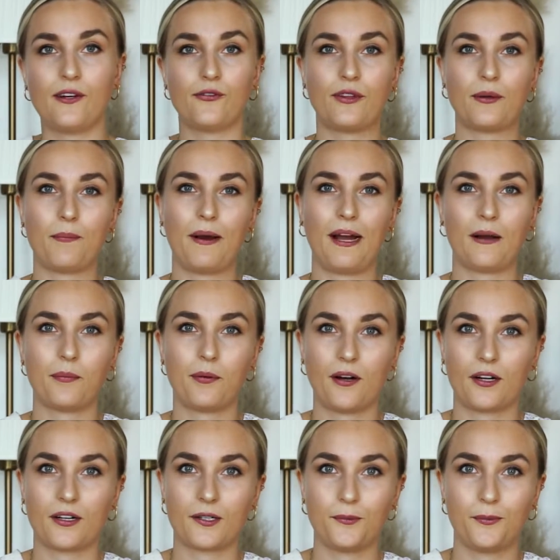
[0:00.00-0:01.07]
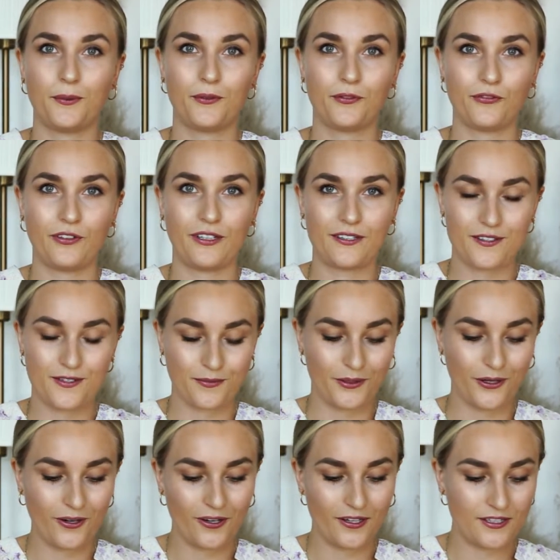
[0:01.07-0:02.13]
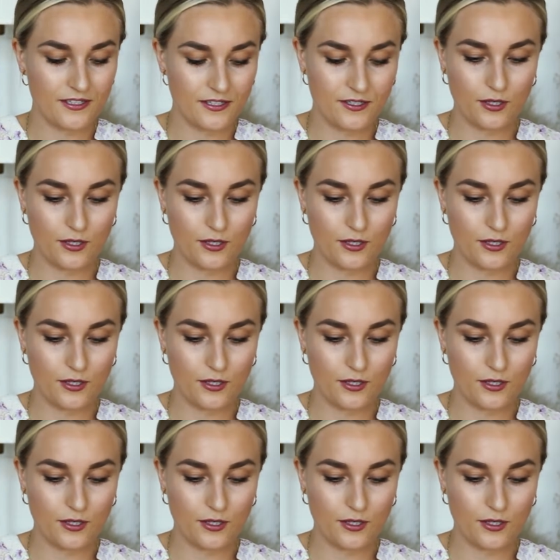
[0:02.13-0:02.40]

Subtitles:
if the back pocket will fit some cards.